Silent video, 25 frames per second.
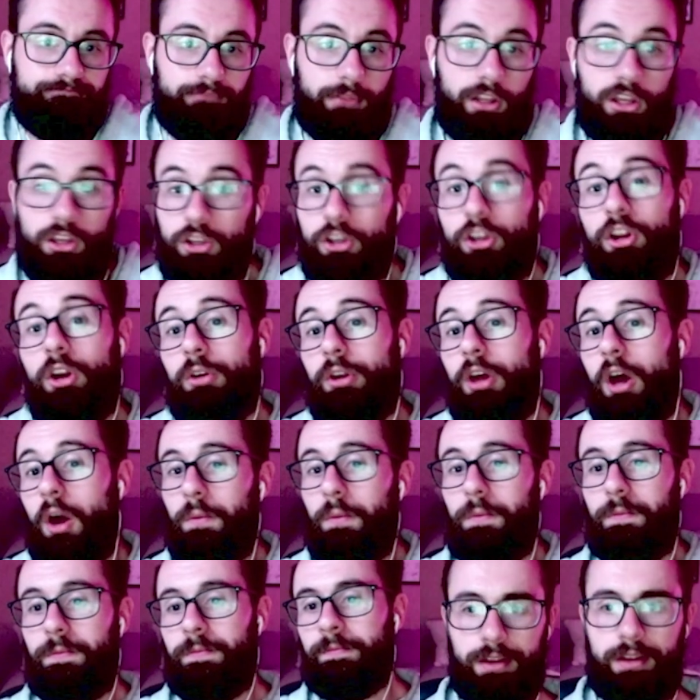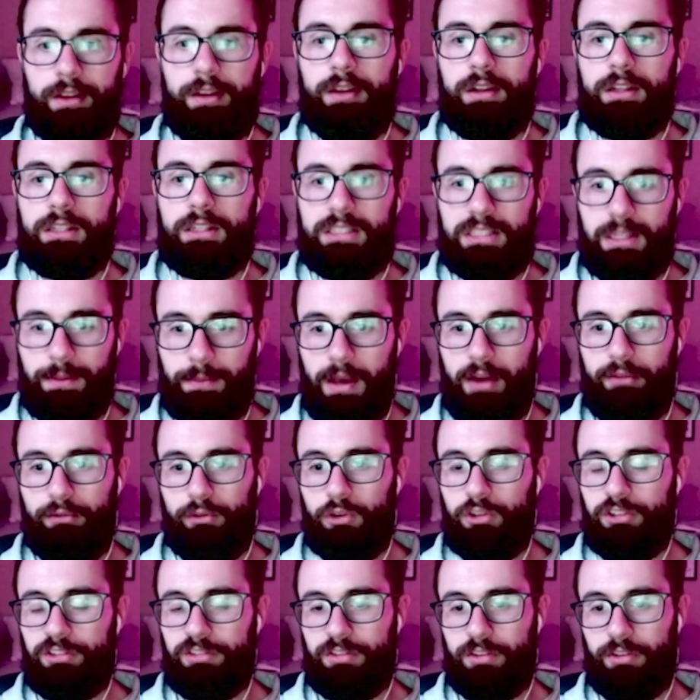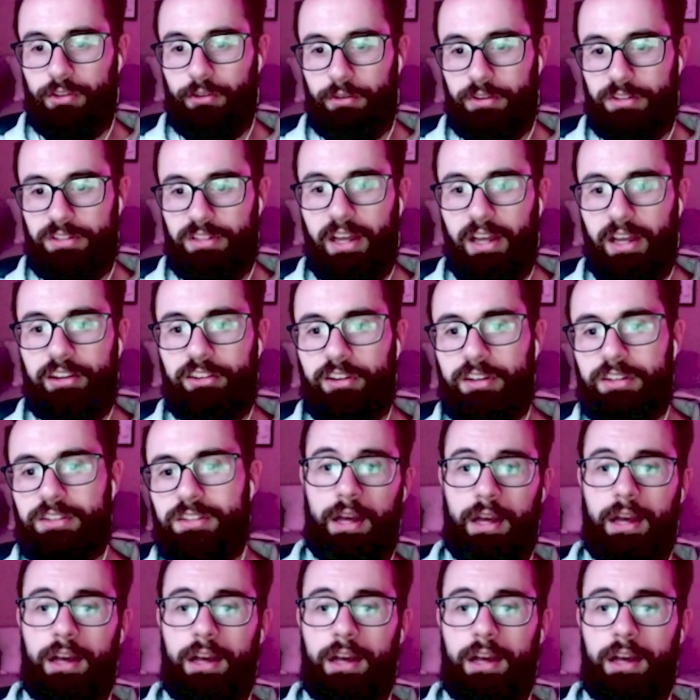You don't know. Limit evolutions to 3 stages.